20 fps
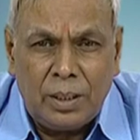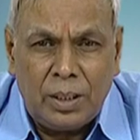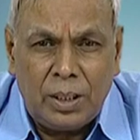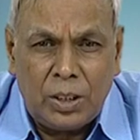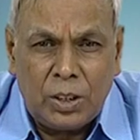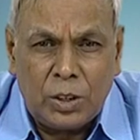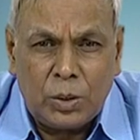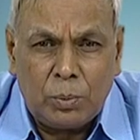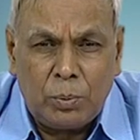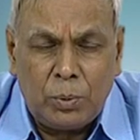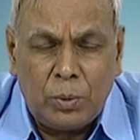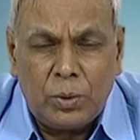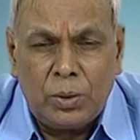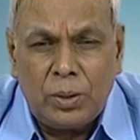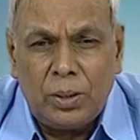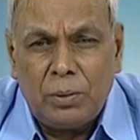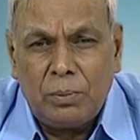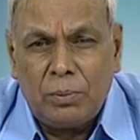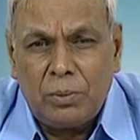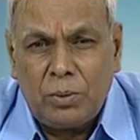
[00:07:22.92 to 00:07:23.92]

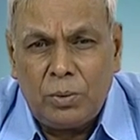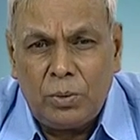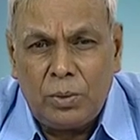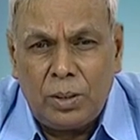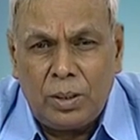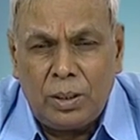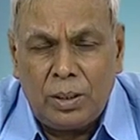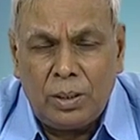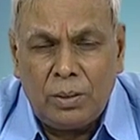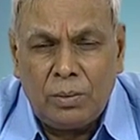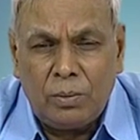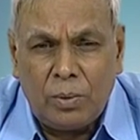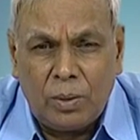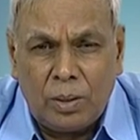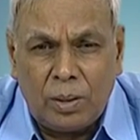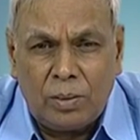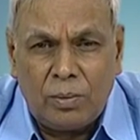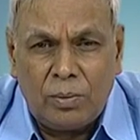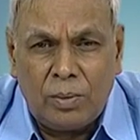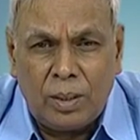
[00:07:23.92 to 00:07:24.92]
explosive during the
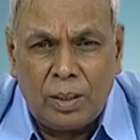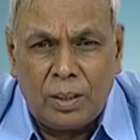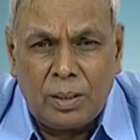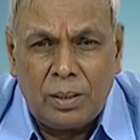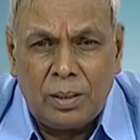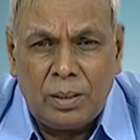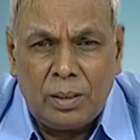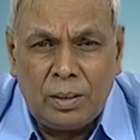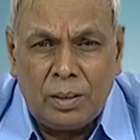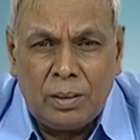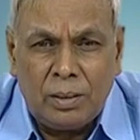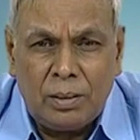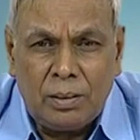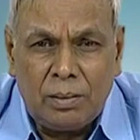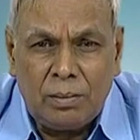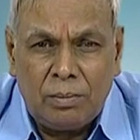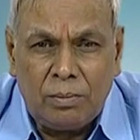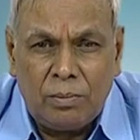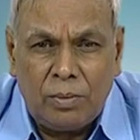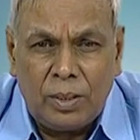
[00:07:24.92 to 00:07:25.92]
world war
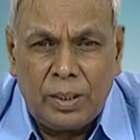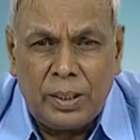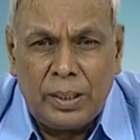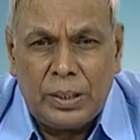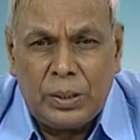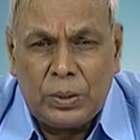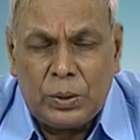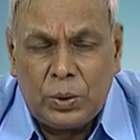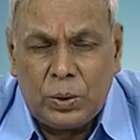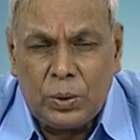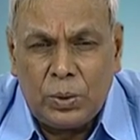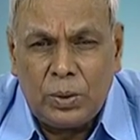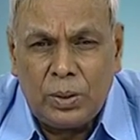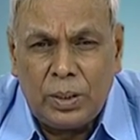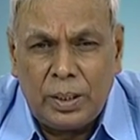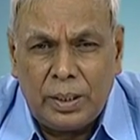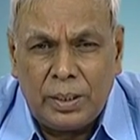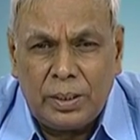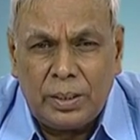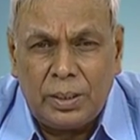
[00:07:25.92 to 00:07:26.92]
1 and 2
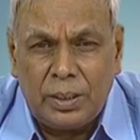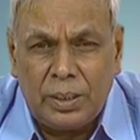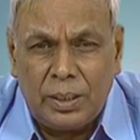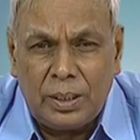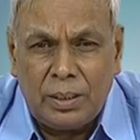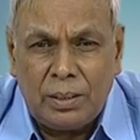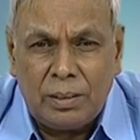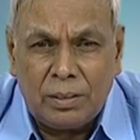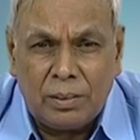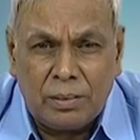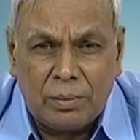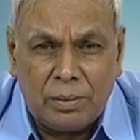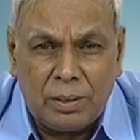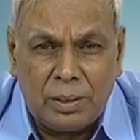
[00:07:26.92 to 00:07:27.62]
and the lot of